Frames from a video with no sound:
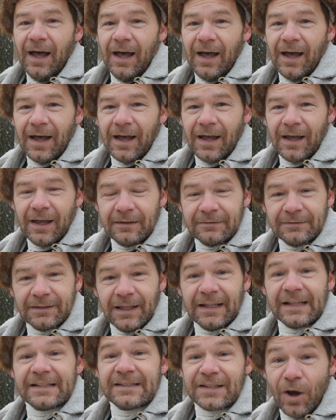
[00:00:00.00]
well,
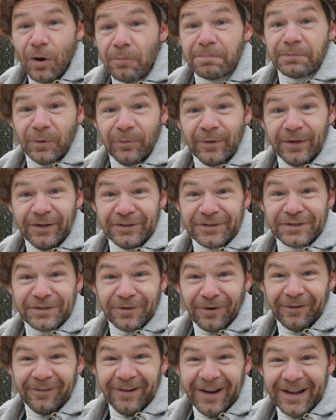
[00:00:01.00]
let's hope the winter's
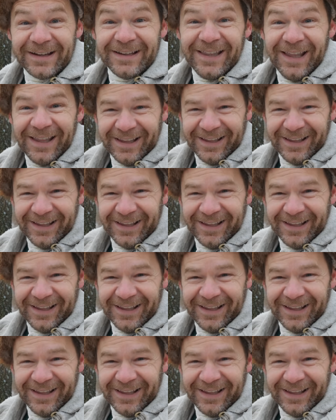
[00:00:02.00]
short, right?